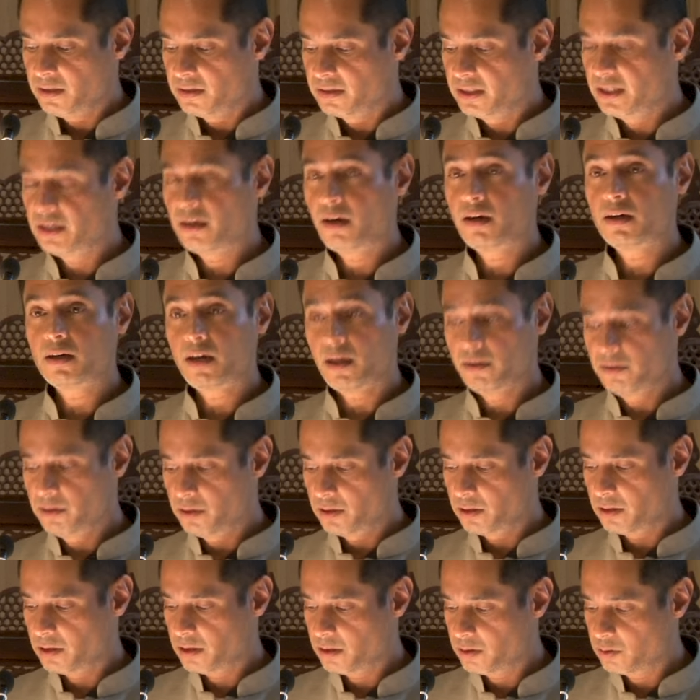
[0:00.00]
There are
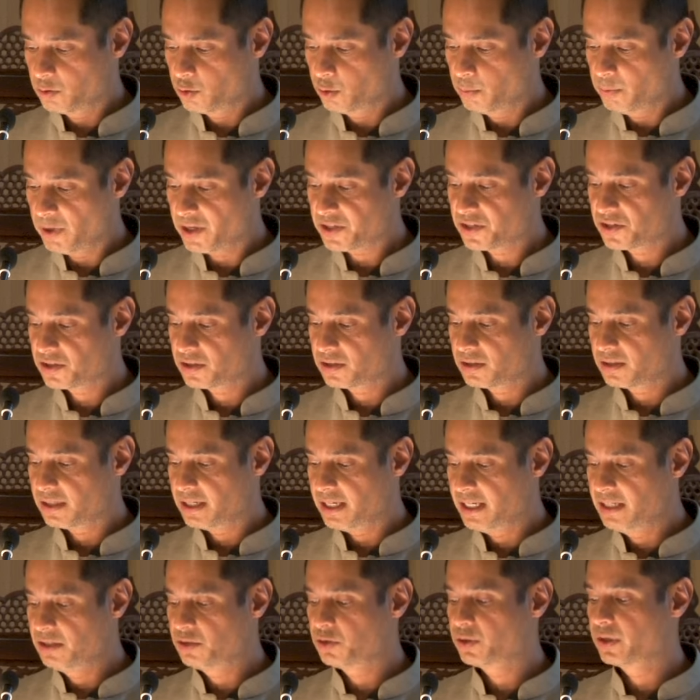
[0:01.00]
other robust
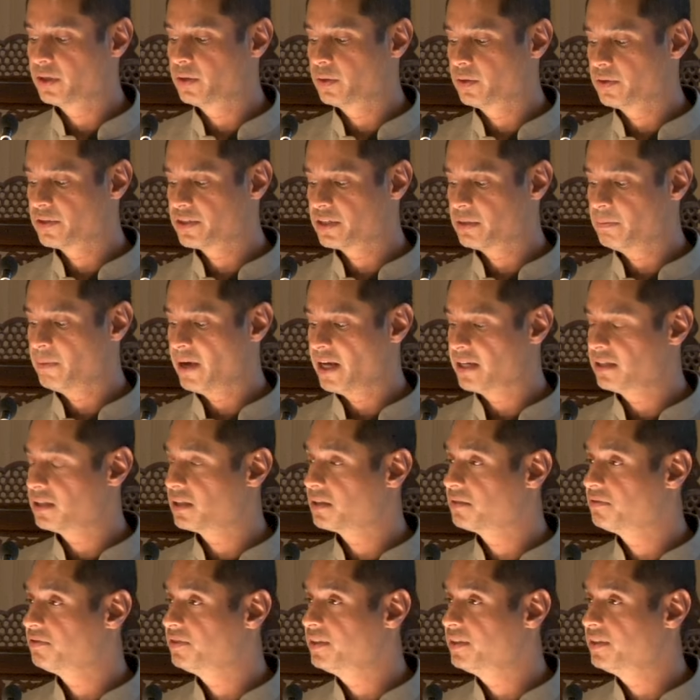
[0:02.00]
integral semantic